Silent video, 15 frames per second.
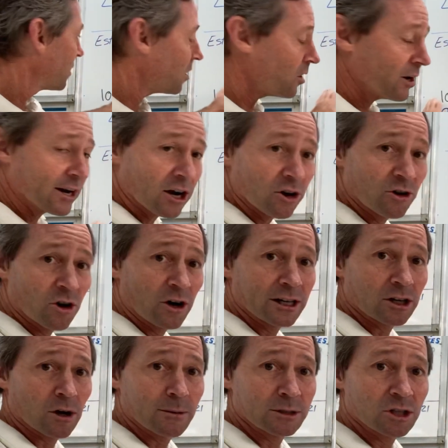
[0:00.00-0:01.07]
I know 9
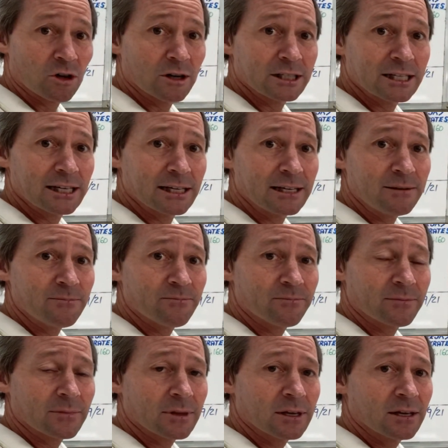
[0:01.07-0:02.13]
times 19
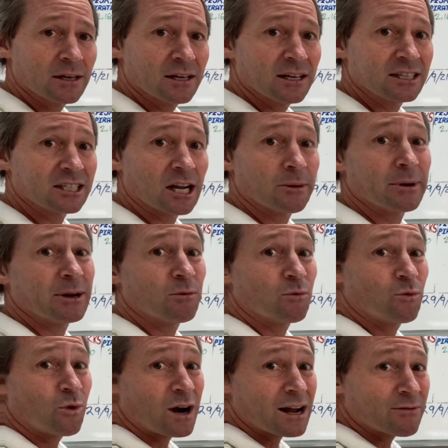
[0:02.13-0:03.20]
is going to be
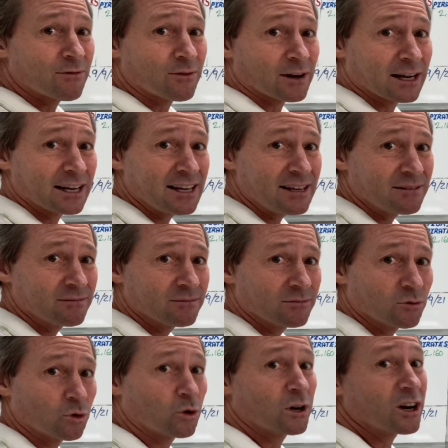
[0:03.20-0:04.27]
roughly
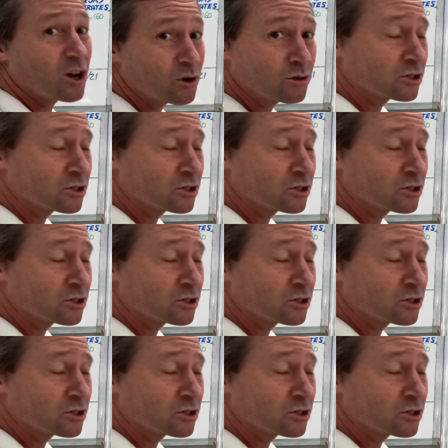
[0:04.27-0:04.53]
or close